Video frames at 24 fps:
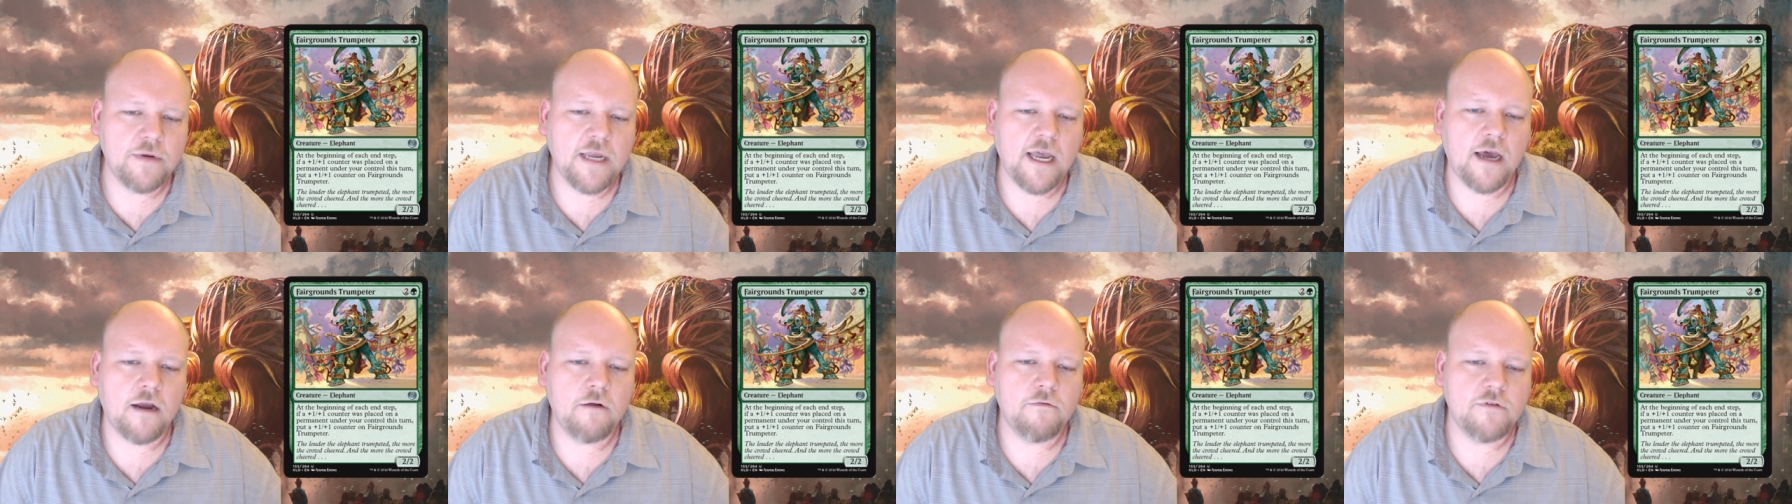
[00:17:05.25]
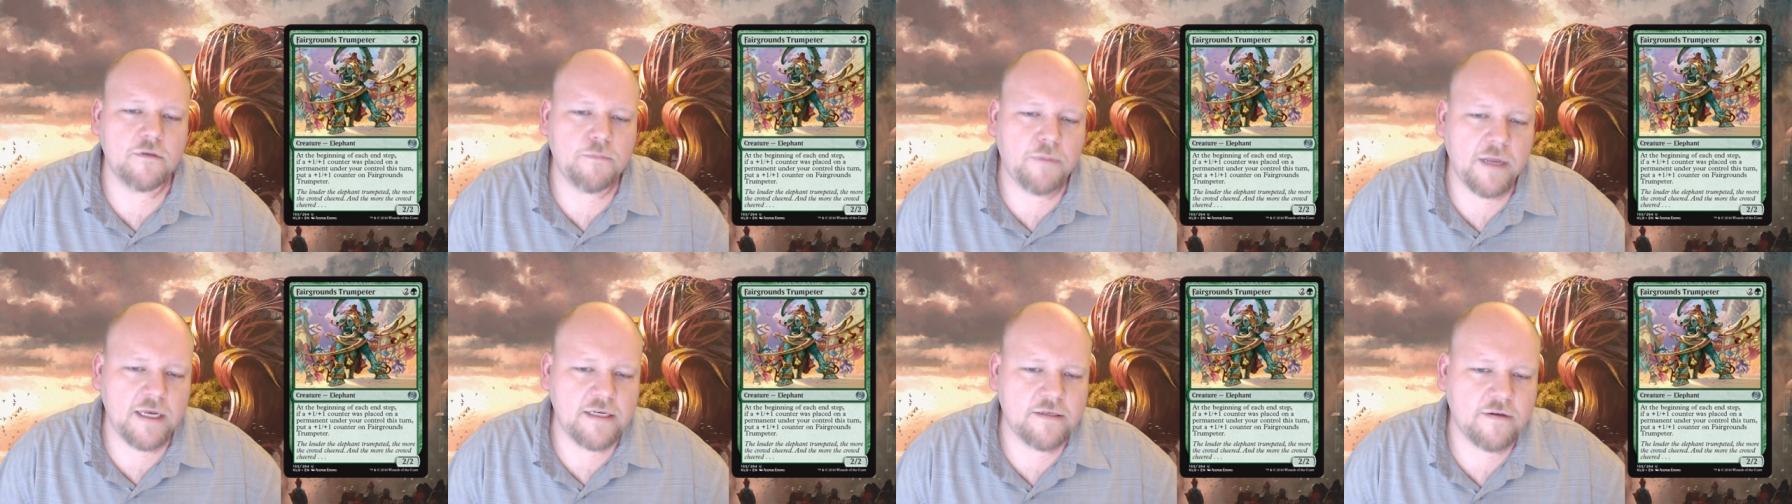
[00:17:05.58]
counter was
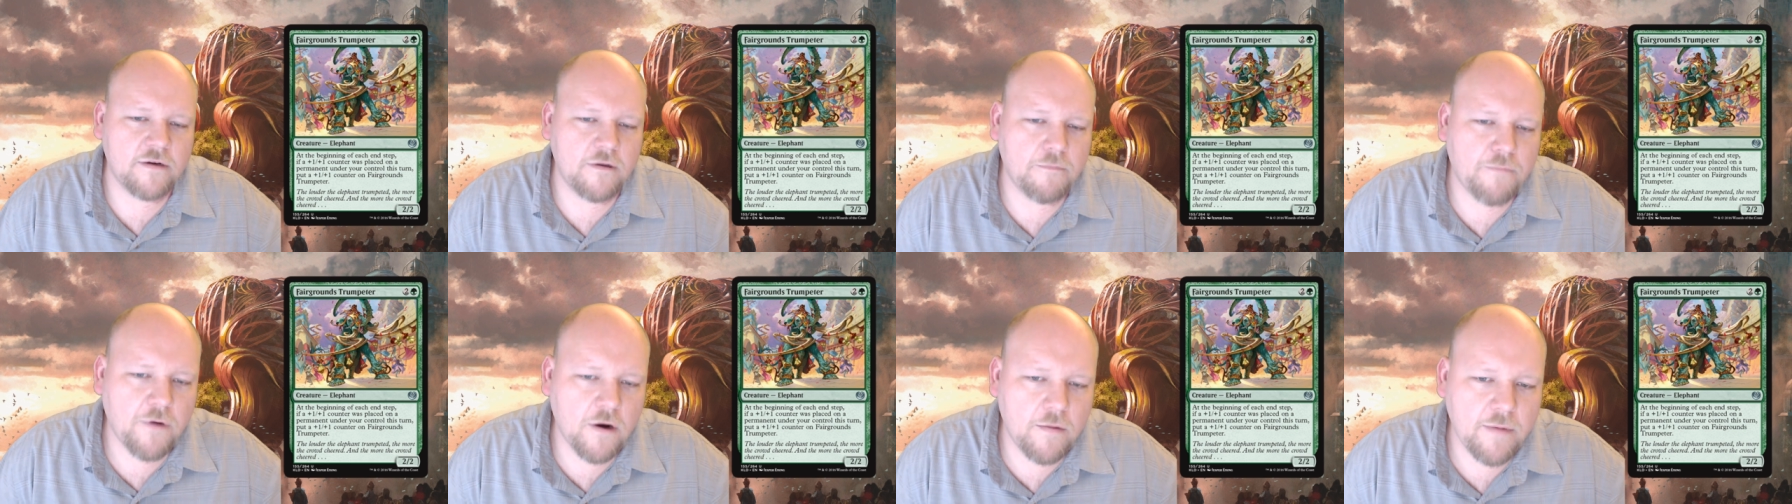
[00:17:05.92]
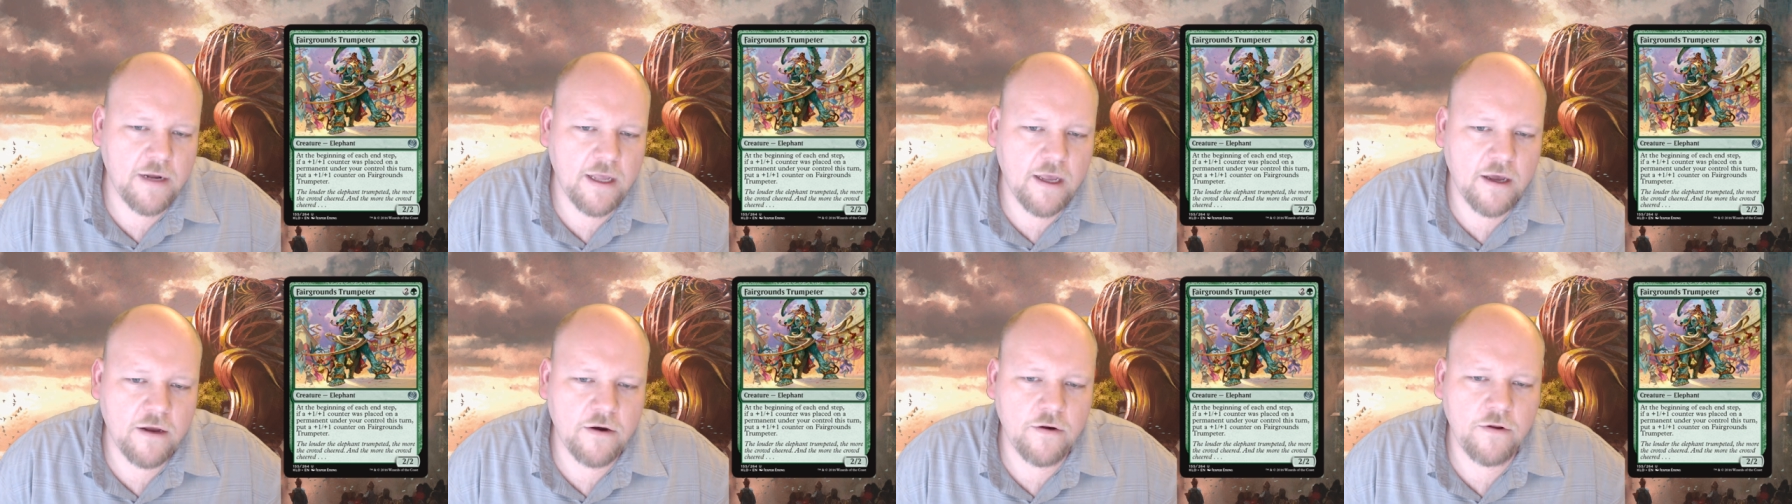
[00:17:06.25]
placed on a
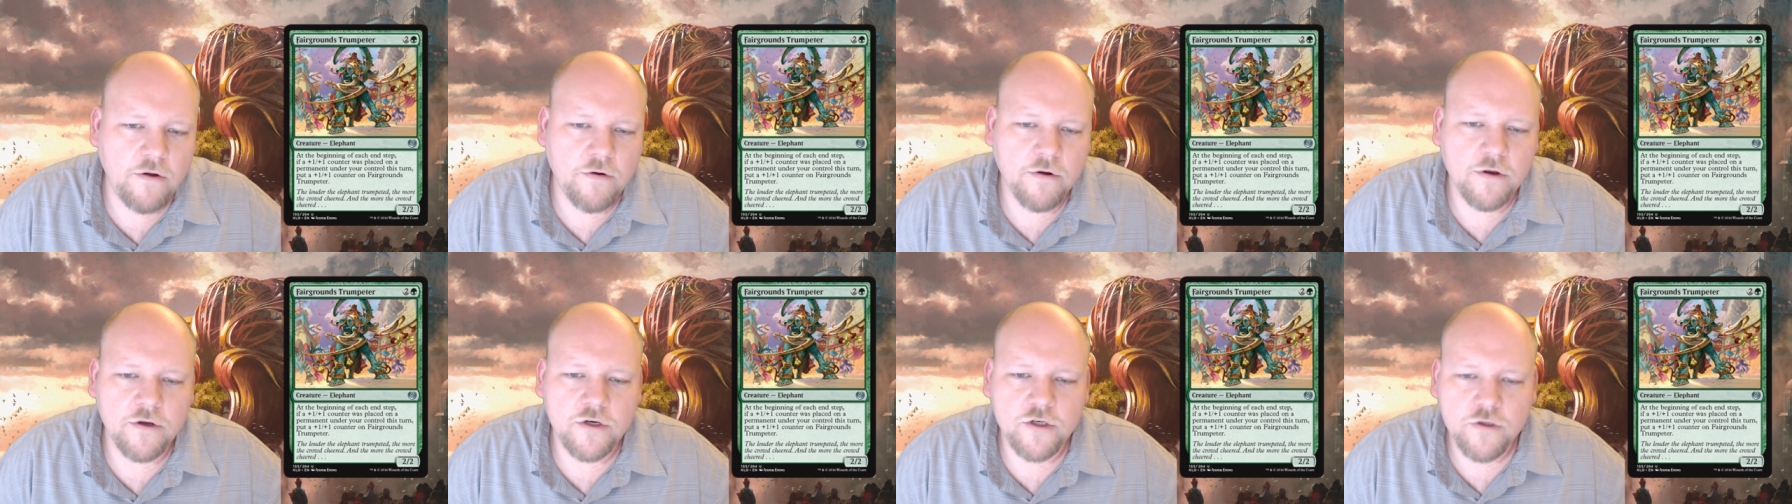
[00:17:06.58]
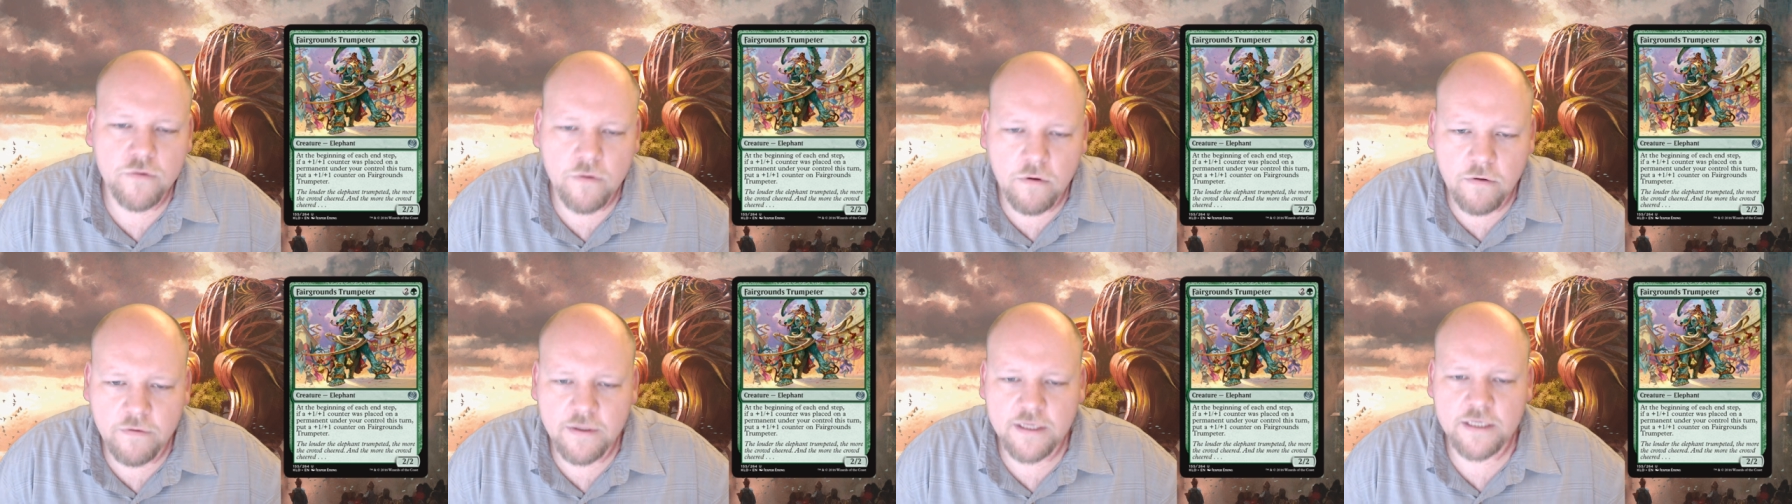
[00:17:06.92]
permanent under your
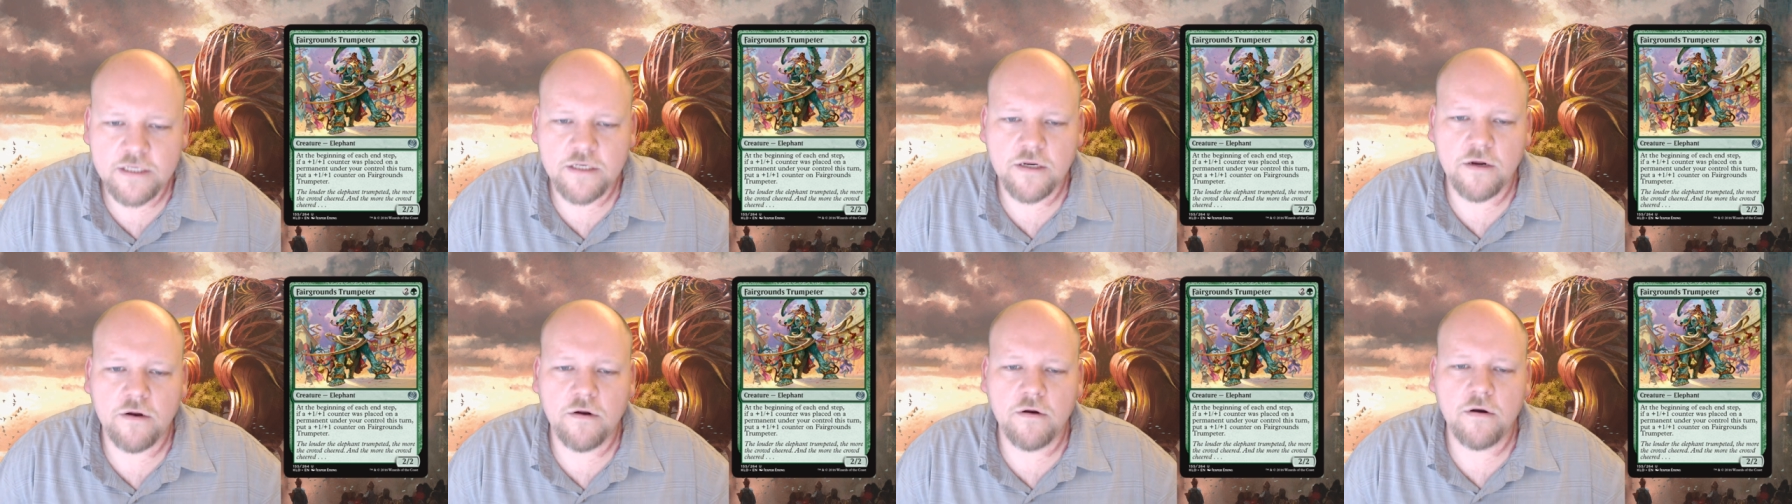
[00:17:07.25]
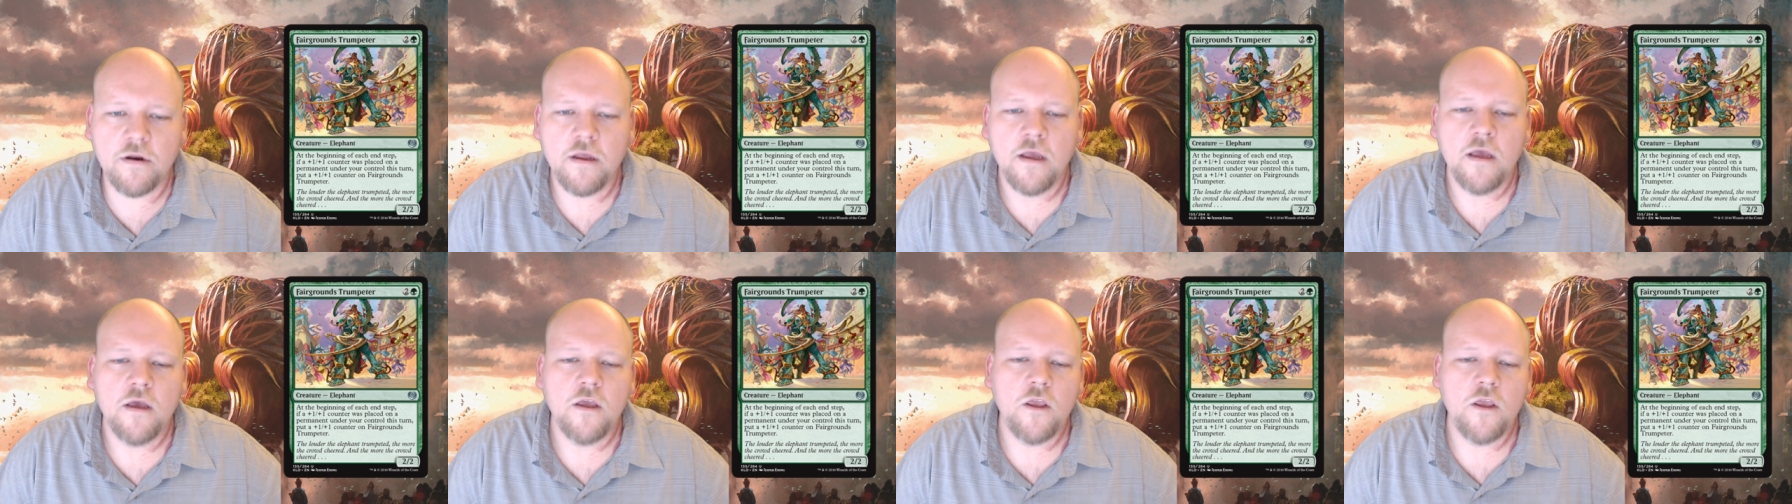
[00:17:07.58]
control this turn,